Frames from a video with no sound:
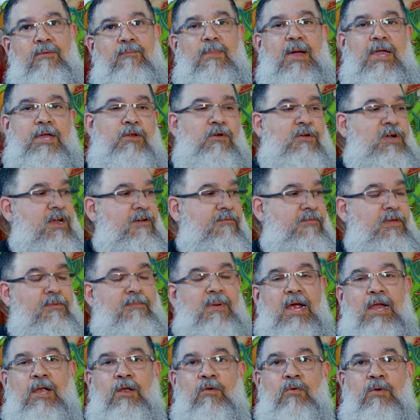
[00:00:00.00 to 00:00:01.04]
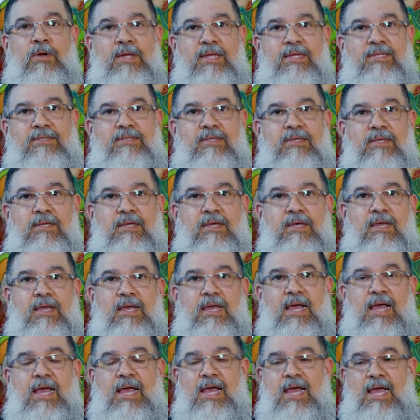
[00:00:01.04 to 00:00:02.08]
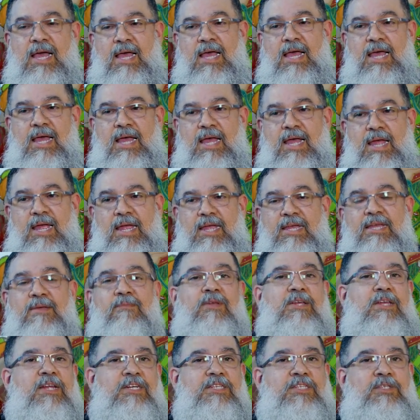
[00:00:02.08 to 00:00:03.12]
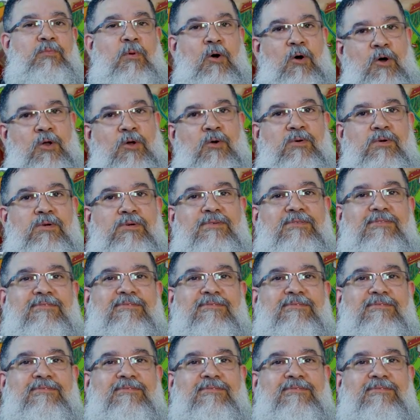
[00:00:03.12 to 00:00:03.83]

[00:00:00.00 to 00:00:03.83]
Pyrography by Luis, in Hillsboro.